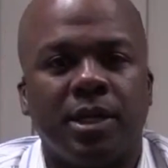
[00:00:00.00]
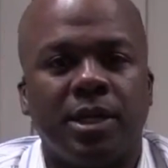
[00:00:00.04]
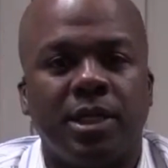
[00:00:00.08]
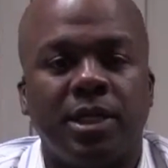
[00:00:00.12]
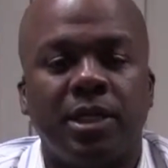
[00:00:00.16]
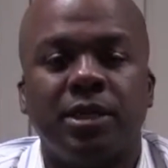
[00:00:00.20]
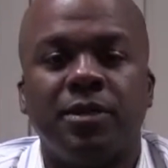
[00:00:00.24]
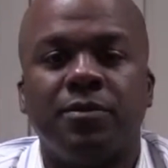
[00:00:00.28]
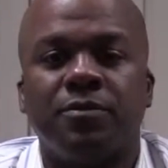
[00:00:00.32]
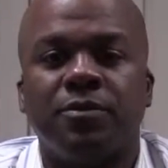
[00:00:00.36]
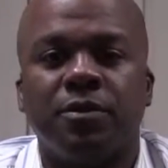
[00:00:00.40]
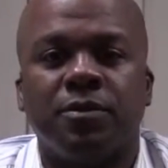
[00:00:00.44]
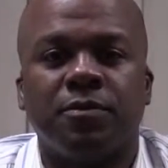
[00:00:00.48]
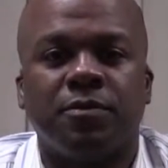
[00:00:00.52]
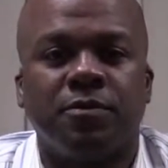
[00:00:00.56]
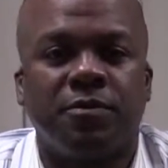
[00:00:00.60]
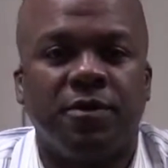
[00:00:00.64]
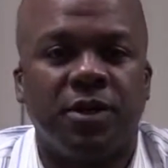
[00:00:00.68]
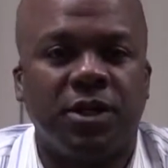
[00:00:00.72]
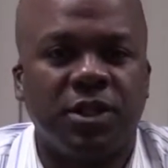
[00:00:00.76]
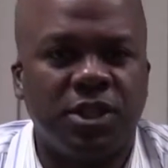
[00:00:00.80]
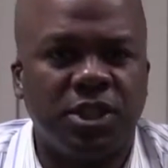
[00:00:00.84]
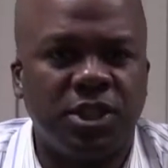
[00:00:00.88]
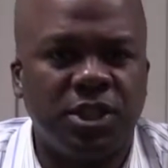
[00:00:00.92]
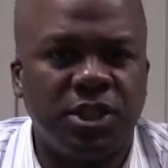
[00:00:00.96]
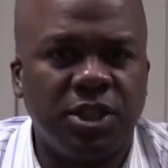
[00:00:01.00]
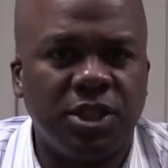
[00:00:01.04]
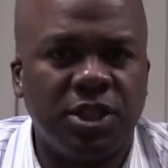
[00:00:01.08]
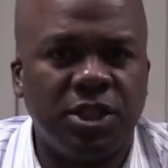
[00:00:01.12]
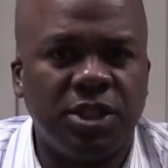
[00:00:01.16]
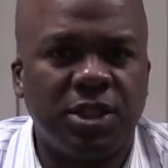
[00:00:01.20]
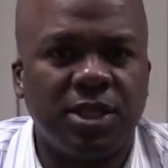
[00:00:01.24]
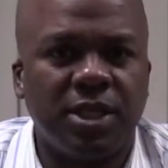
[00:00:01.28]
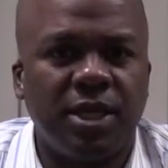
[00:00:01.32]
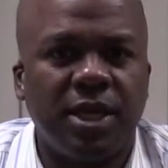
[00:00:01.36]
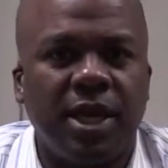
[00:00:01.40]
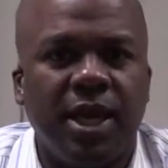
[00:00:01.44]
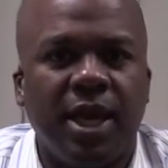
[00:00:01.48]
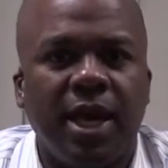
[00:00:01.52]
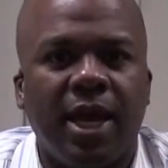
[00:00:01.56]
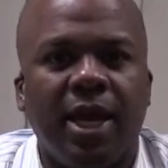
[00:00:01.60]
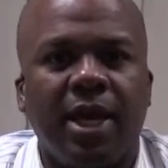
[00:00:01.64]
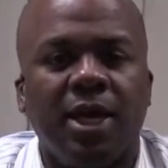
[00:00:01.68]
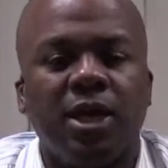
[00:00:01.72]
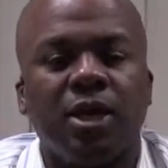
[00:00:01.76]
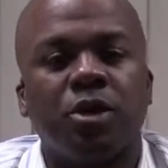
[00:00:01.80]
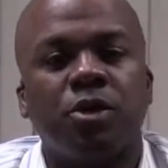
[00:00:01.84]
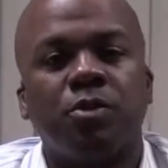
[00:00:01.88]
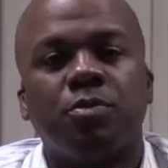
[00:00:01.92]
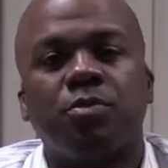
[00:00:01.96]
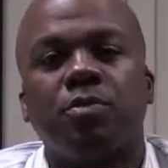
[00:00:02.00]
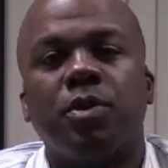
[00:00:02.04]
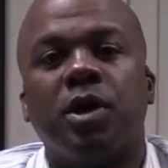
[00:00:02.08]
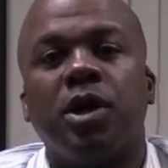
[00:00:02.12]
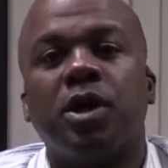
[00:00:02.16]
liver functions and other,